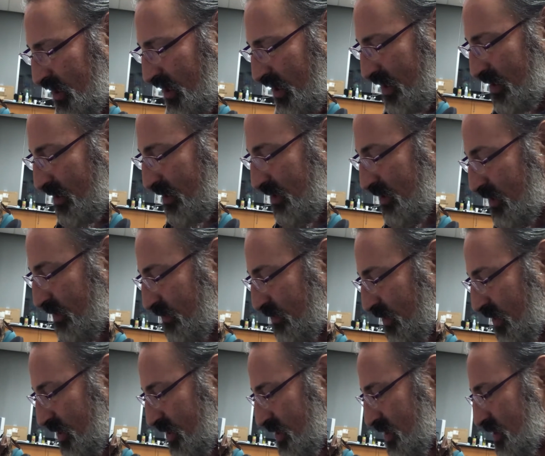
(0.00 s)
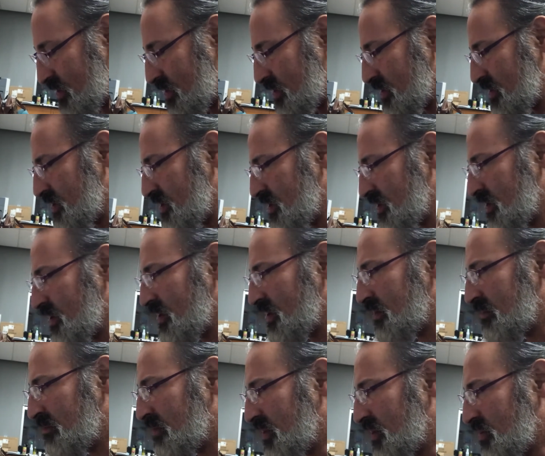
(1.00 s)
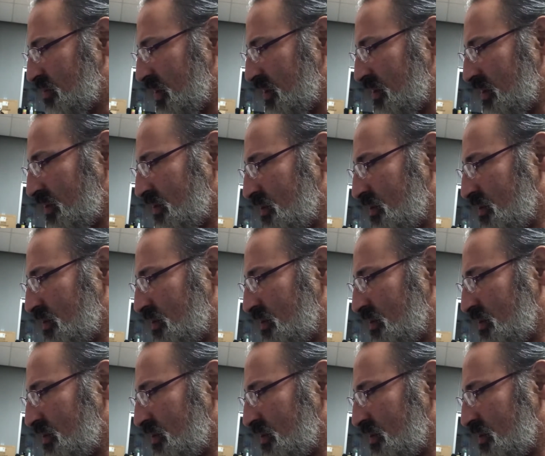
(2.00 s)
and the difference between the